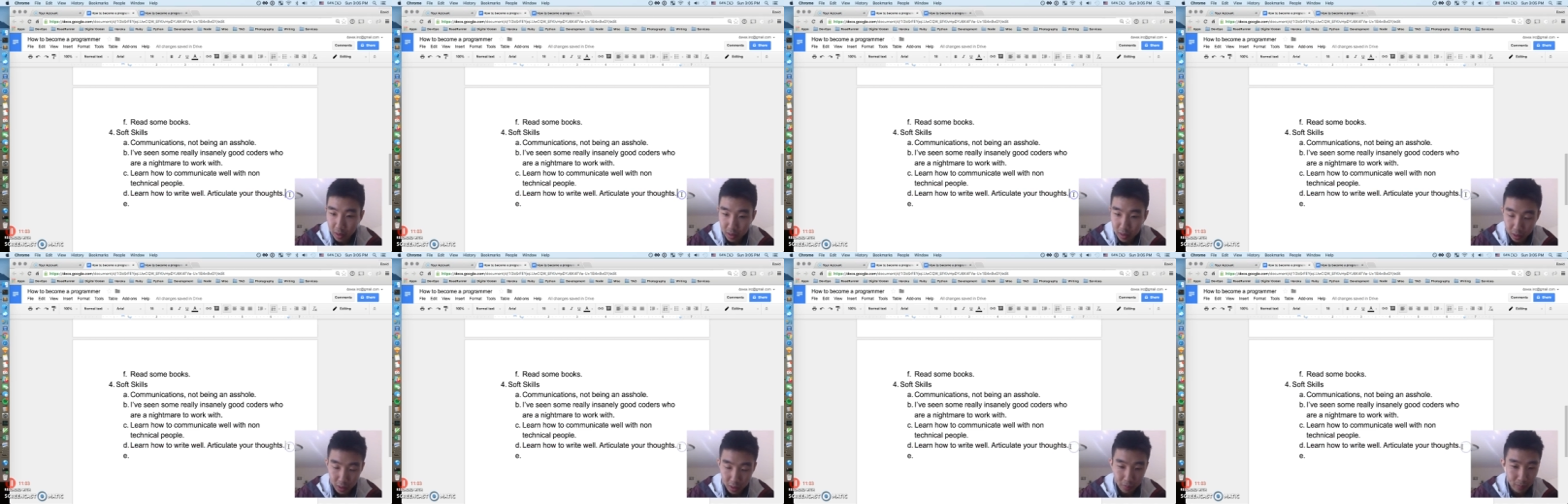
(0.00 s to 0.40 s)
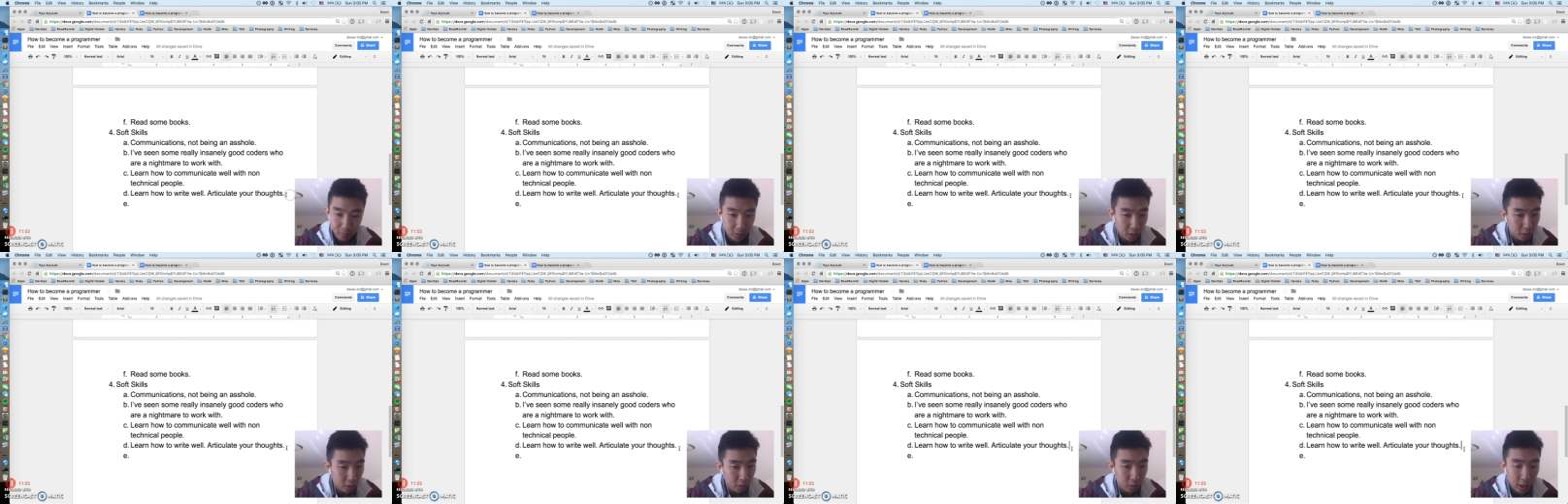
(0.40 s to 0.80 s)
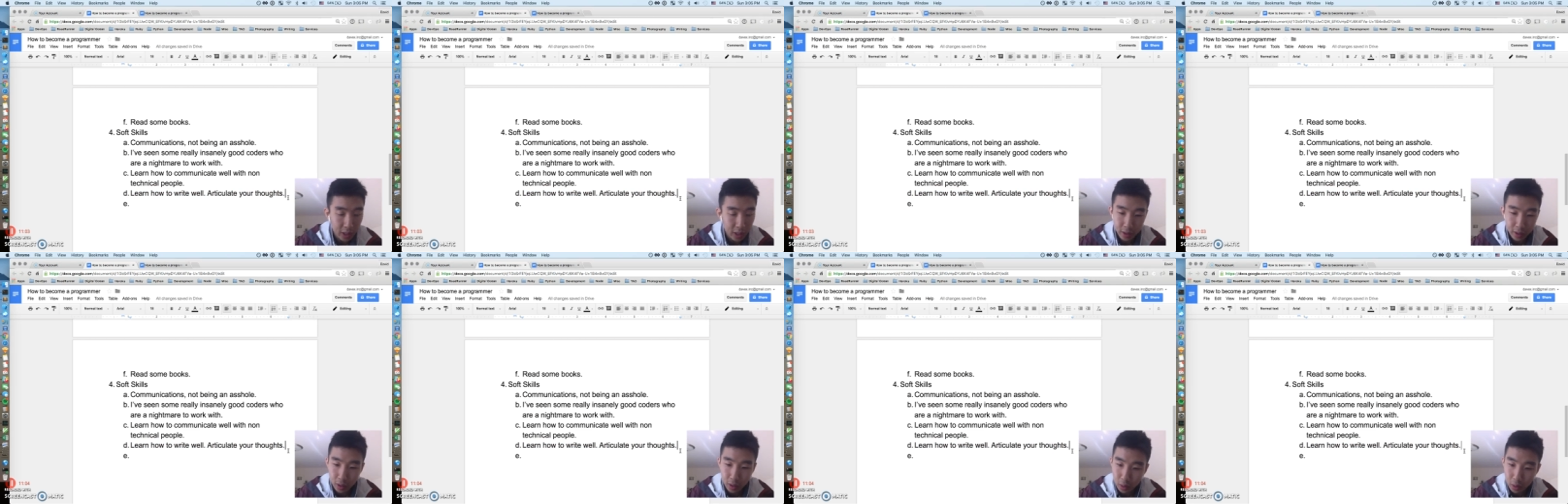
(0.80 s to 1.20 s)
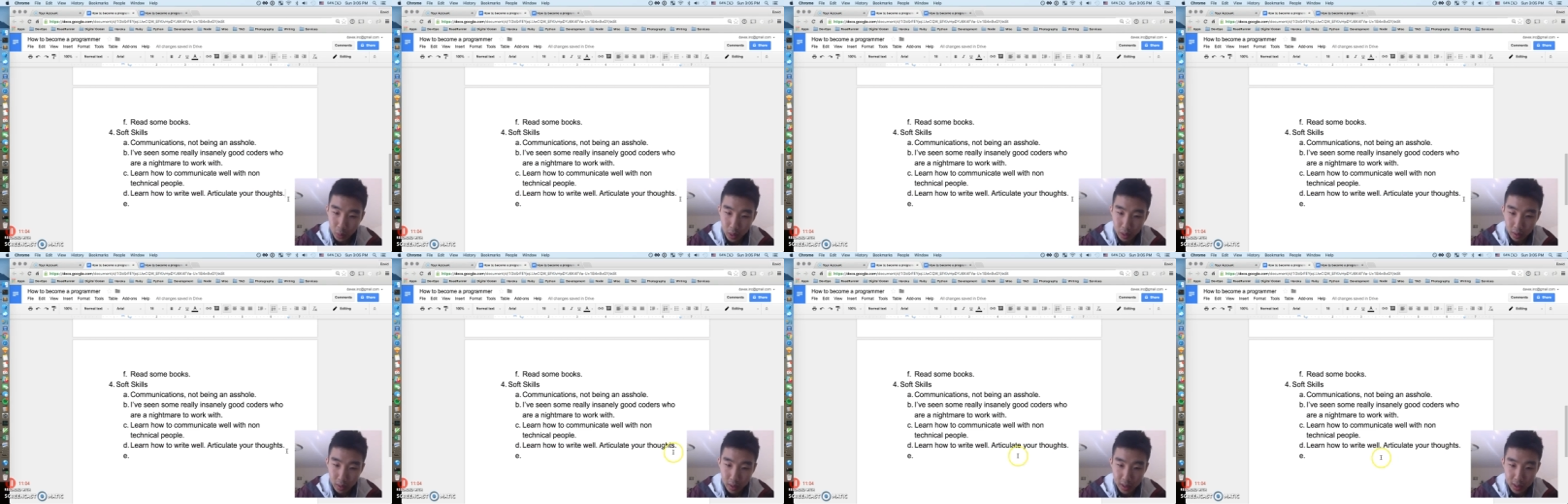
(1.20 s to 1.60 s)
So write code
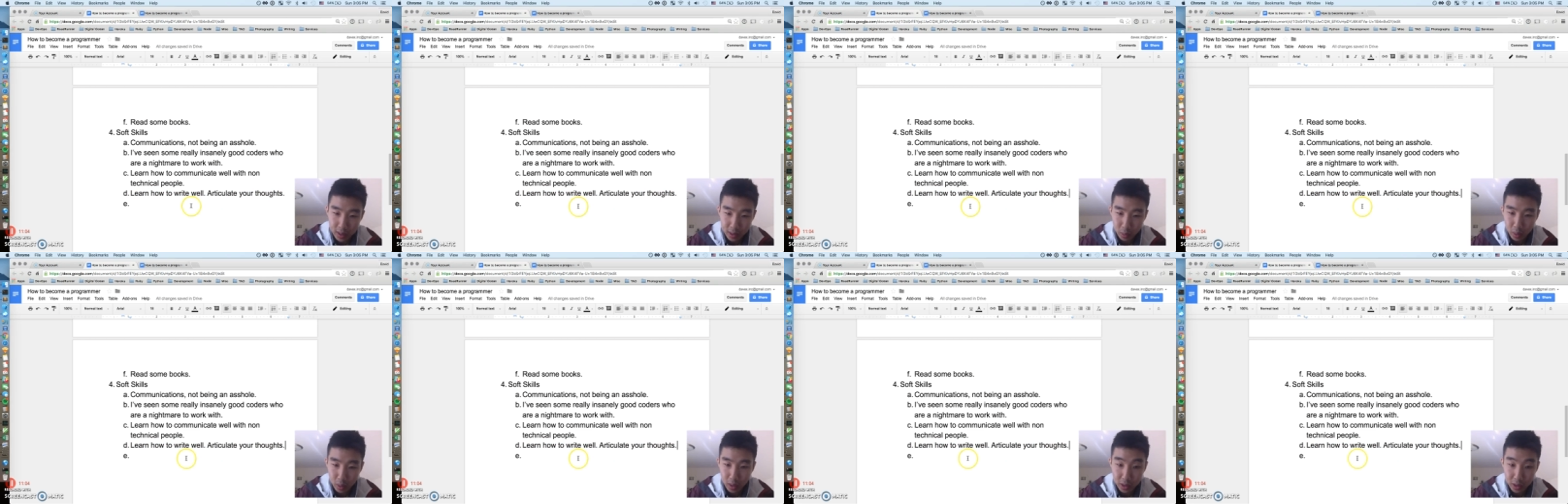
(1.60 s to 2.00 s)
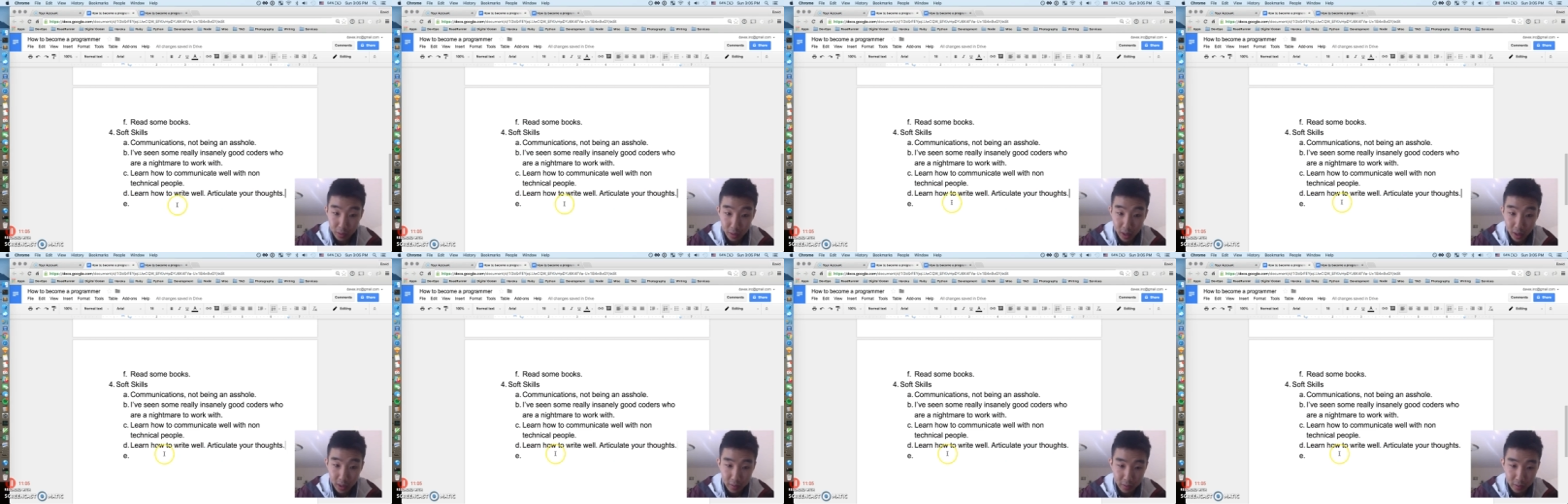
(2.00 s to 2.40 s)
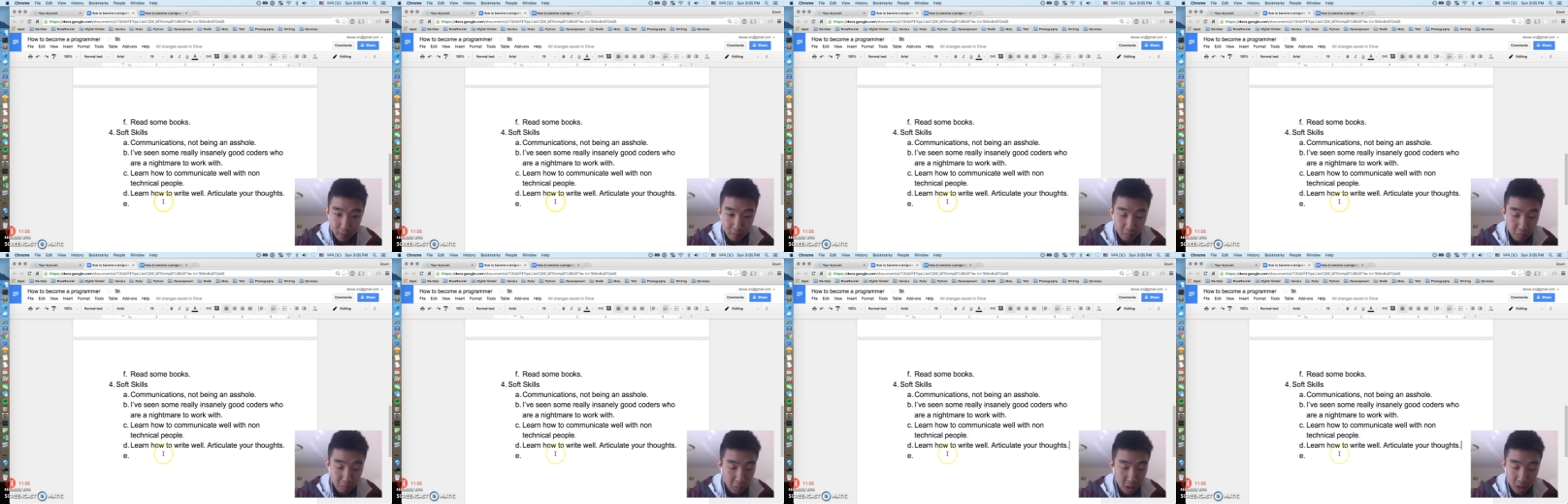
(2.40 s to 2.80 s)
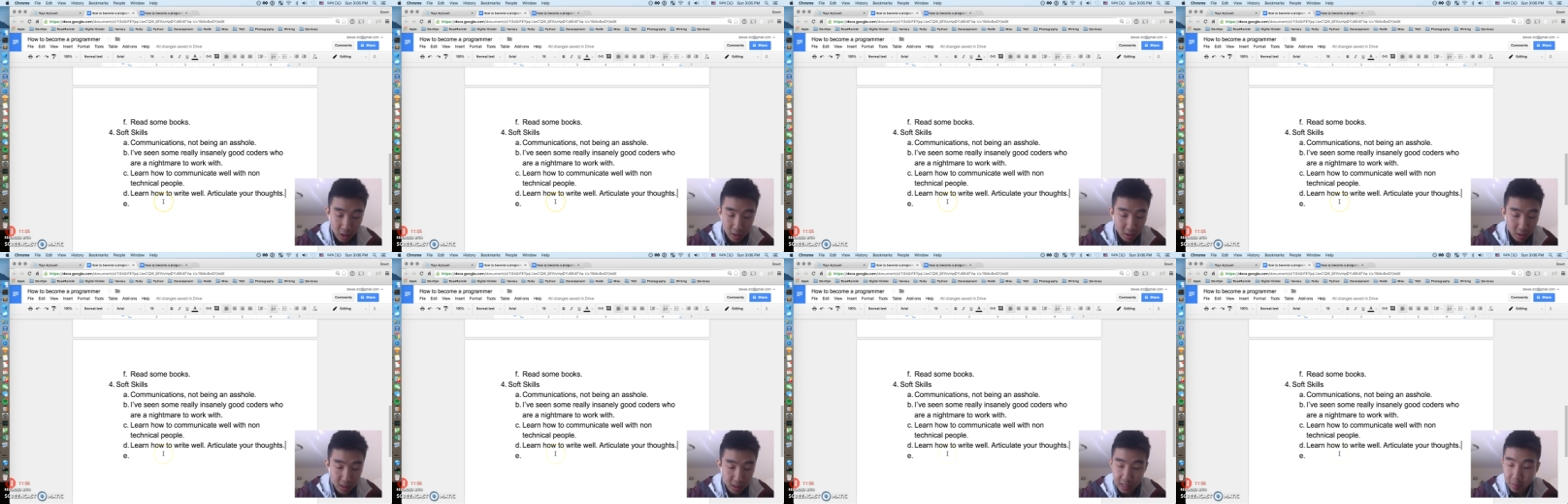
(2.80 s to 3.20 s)
well as well as write
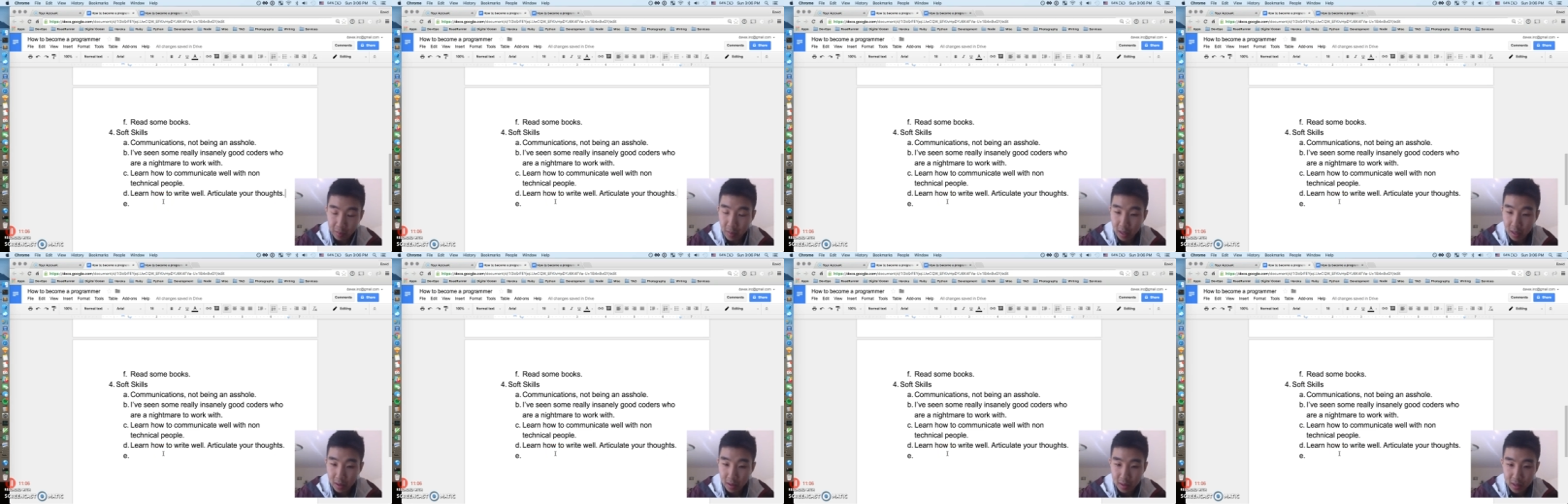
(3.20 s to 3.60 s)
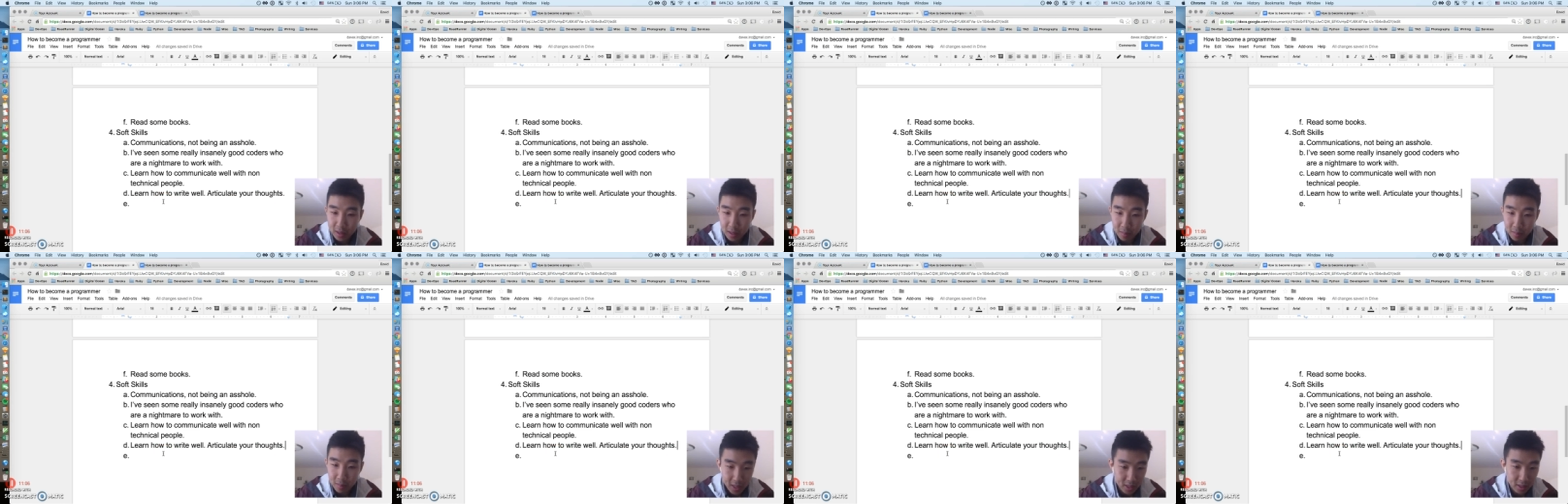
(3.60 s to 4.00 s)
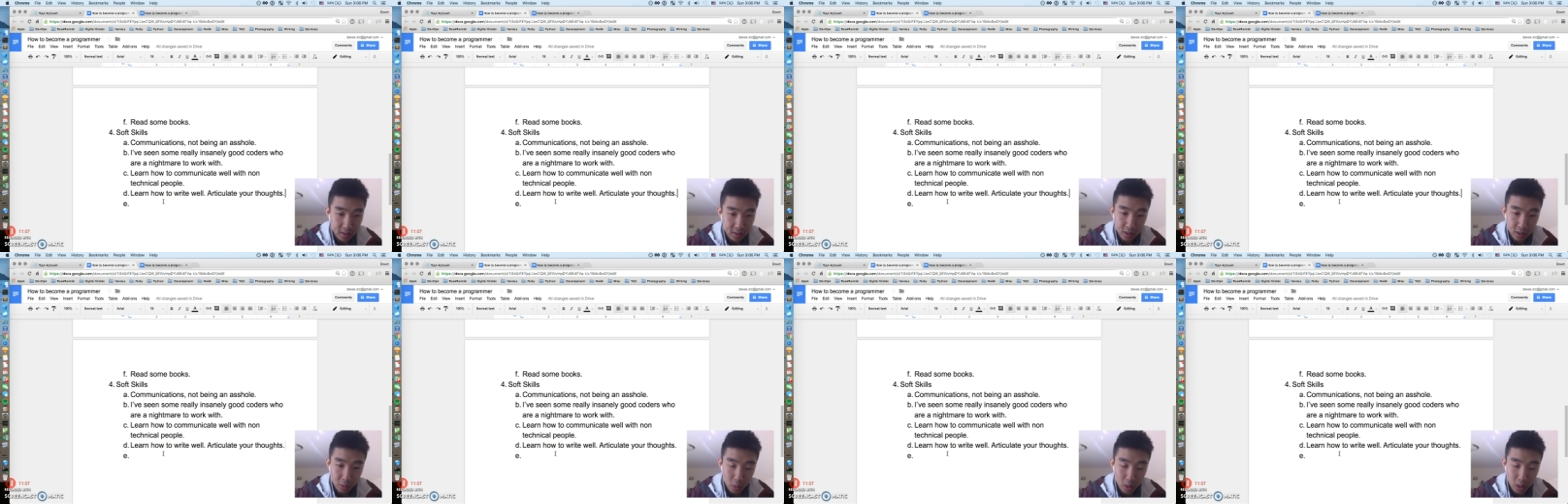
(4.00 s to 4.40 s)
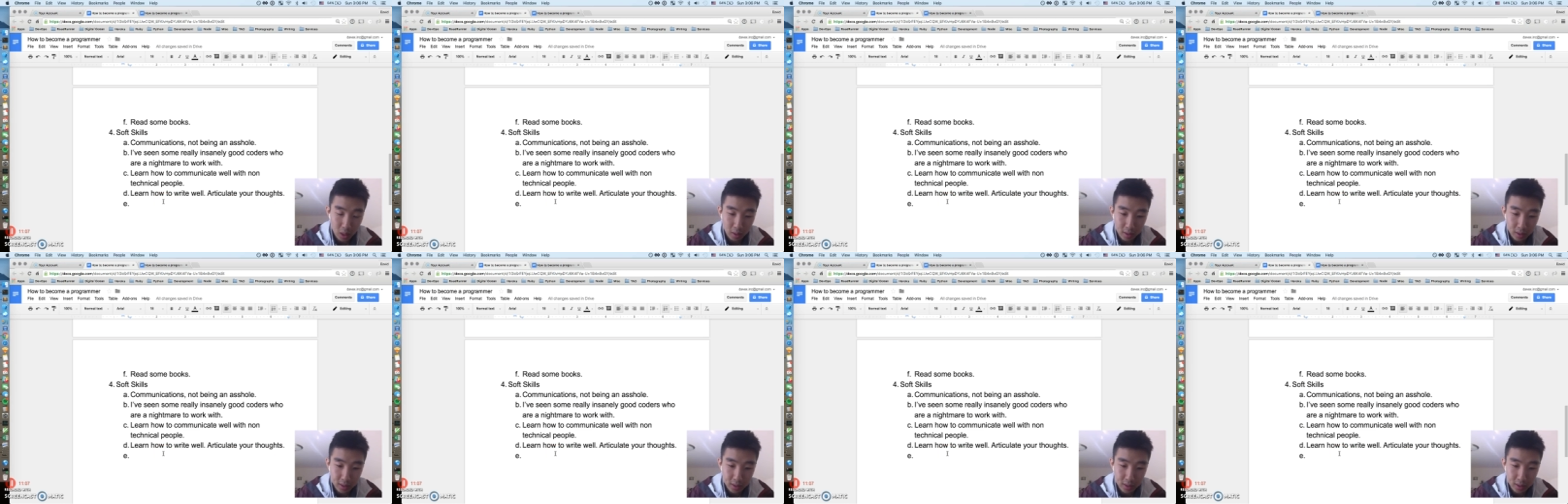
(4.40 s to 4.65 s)
emails and messages well.